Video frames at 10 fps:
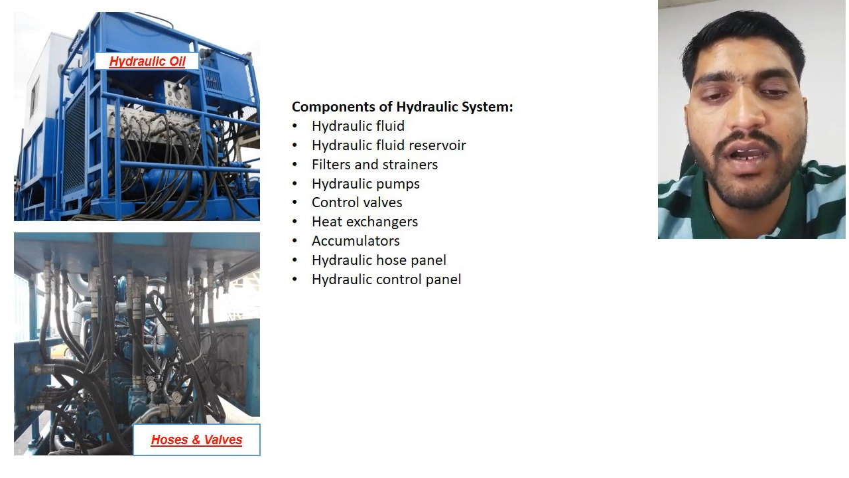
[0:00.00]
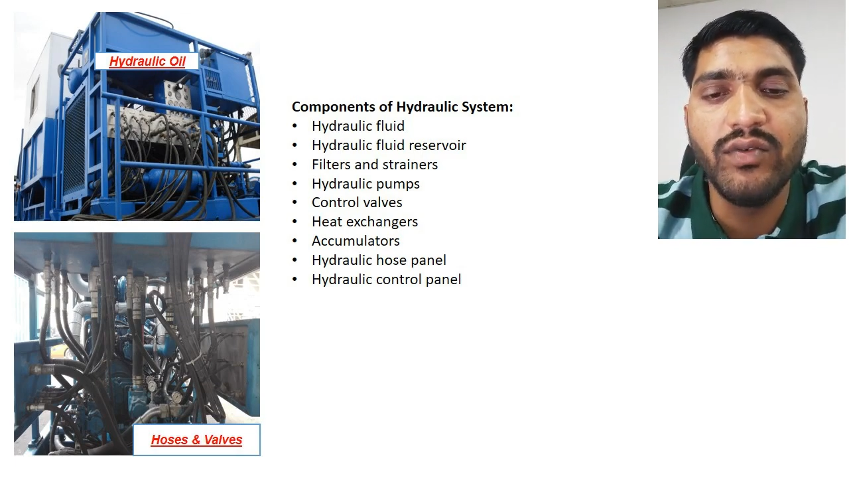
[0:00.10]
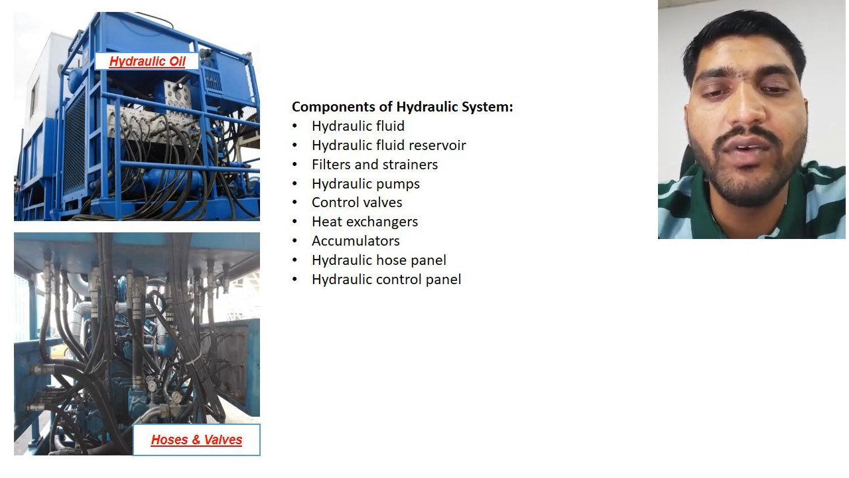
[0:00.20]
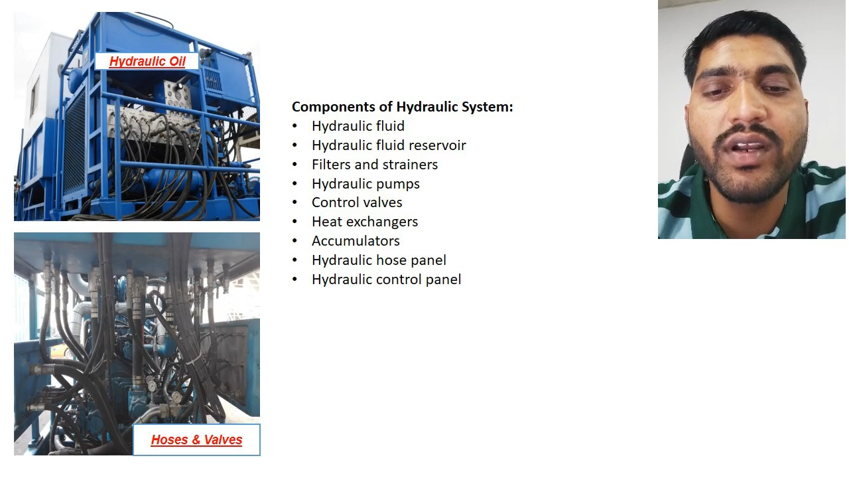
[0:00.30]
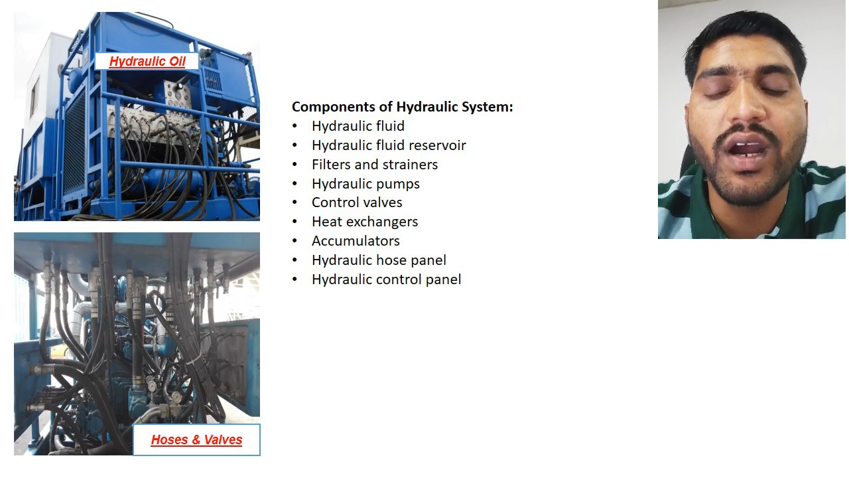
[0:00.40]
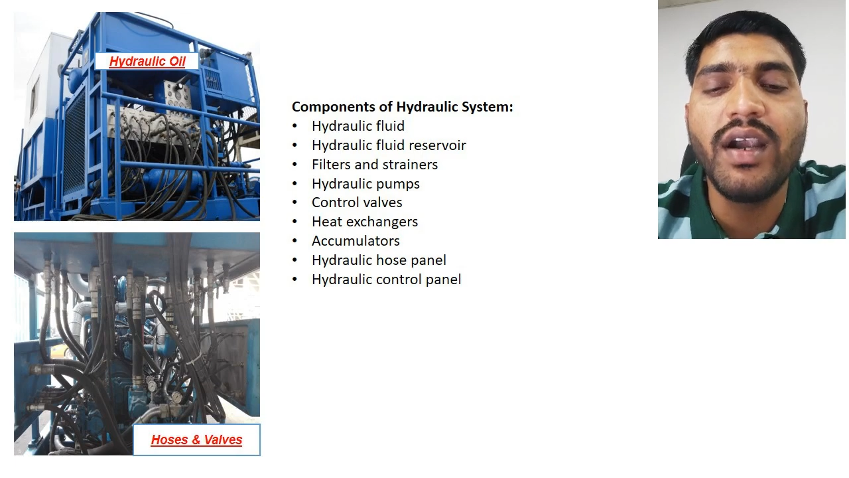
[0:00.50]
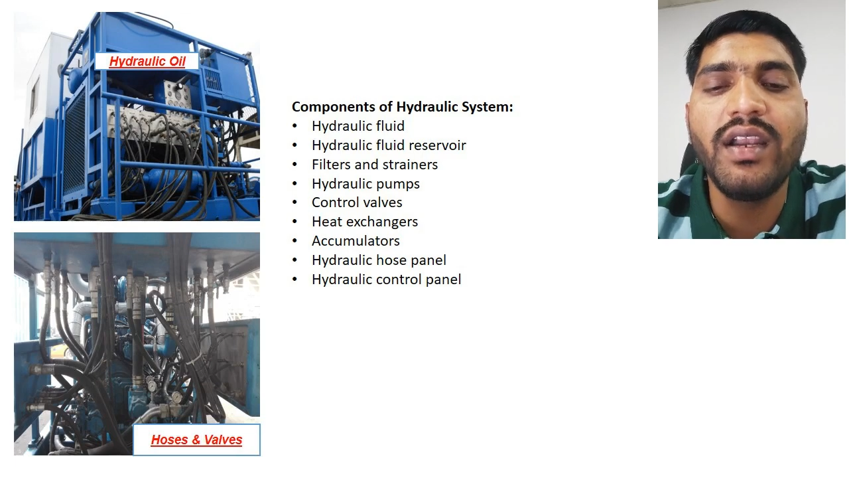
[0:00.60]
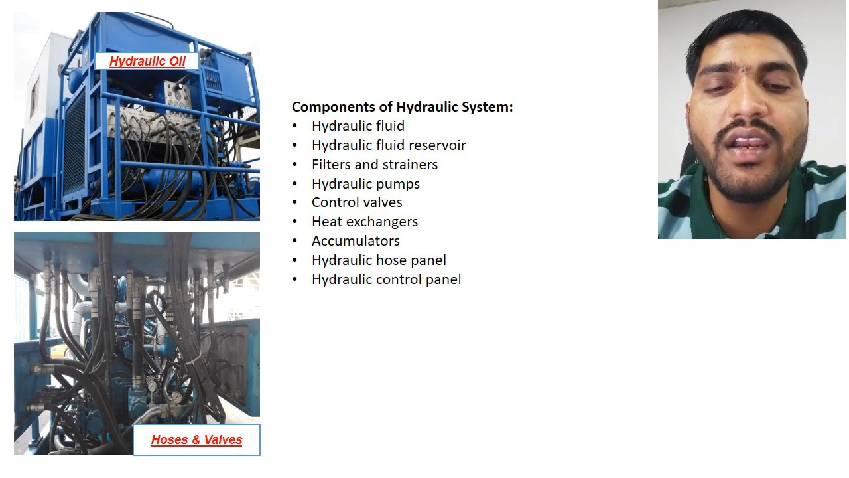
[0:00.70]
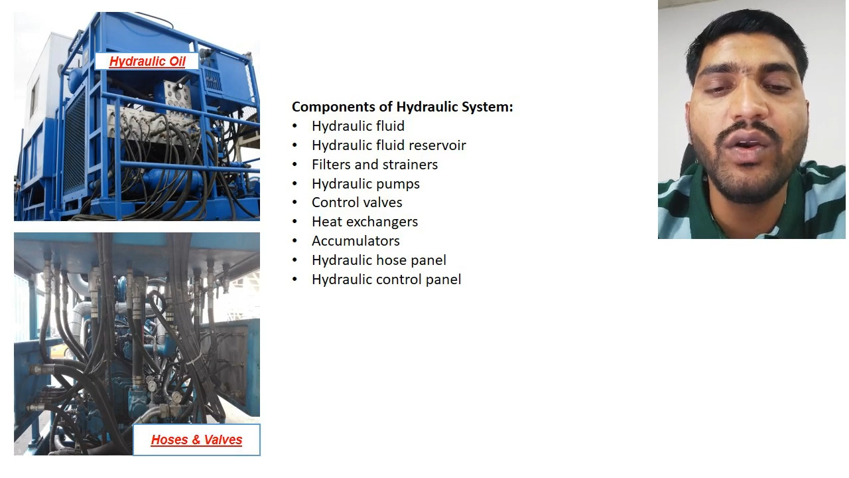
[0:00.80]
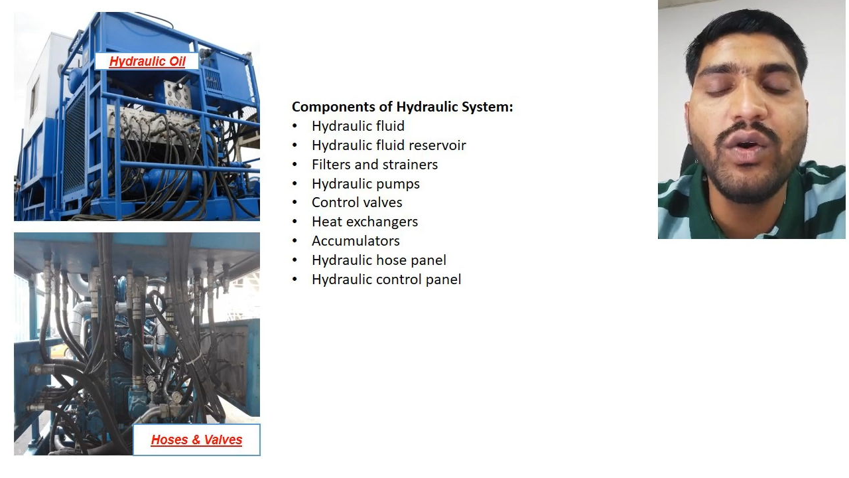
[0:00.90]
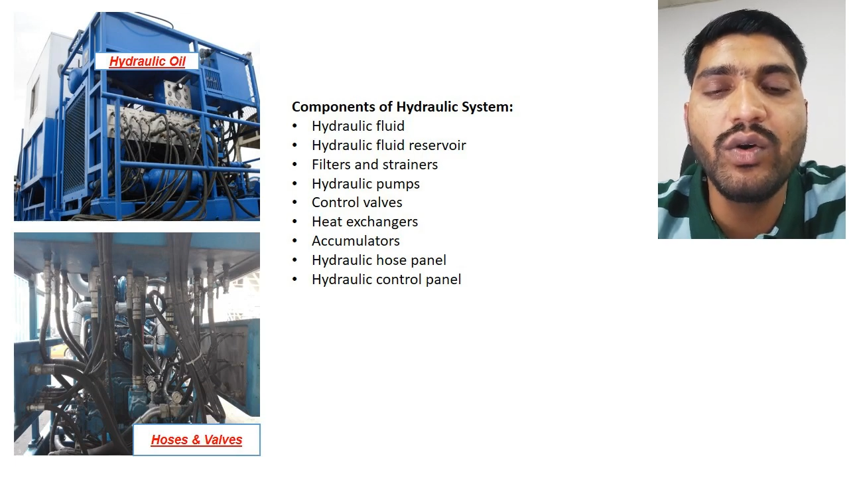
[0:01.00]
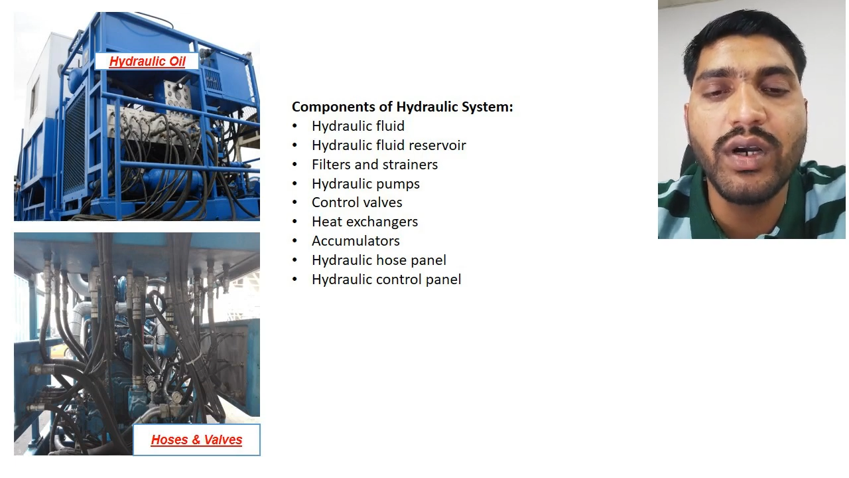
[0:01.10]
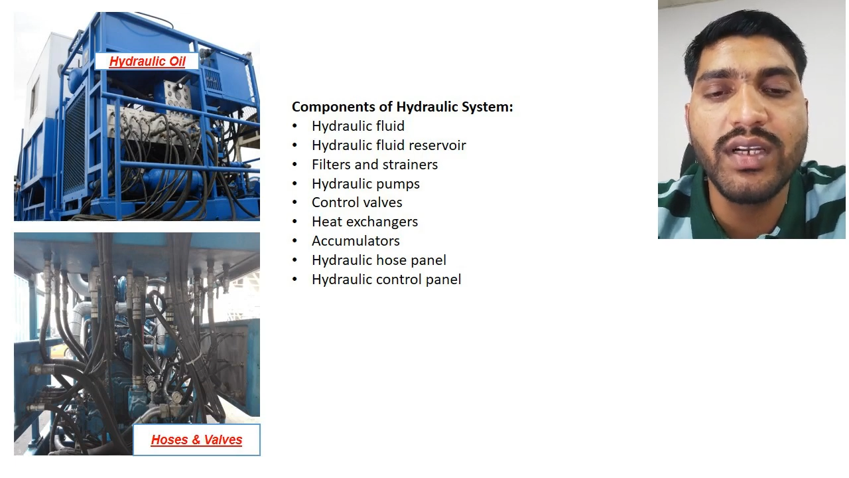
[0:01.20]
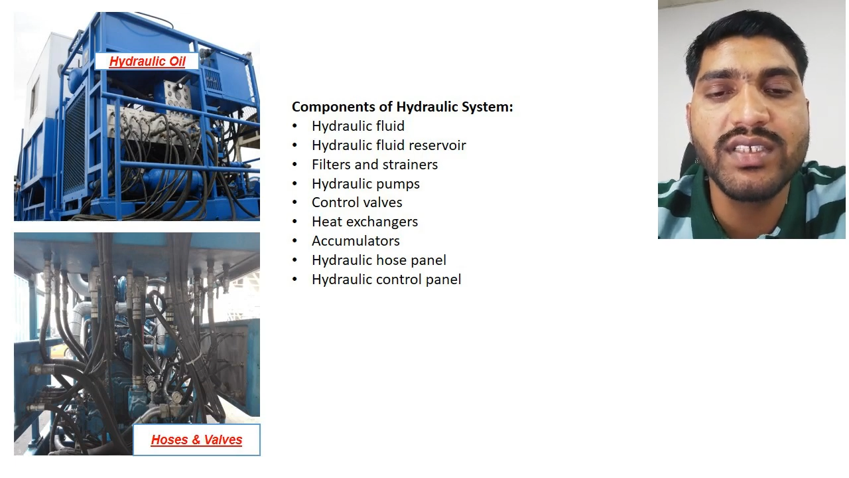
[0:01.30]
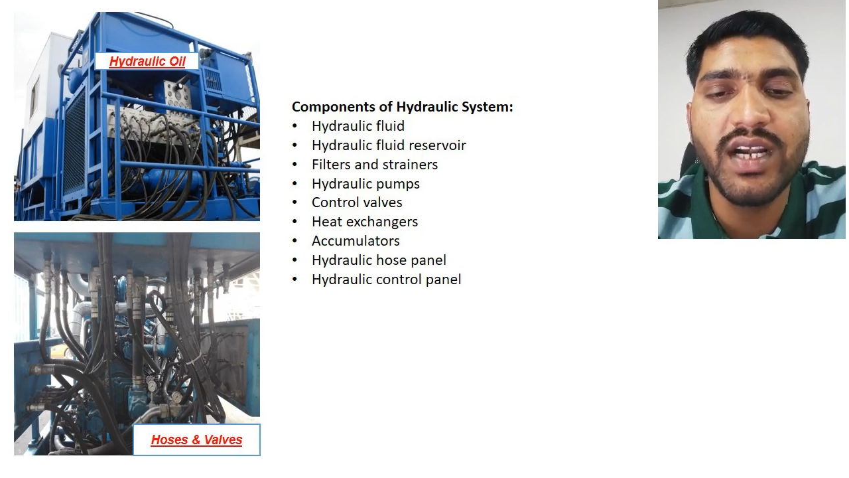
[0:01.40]
We will continue to
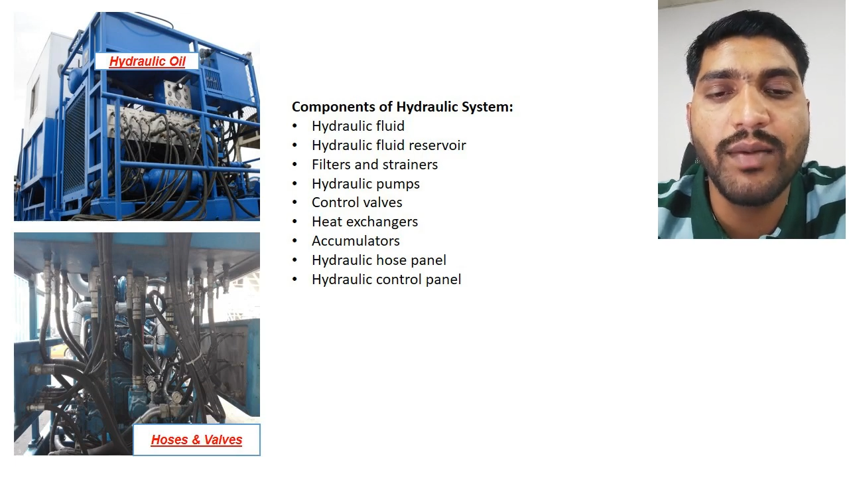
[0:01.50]
understand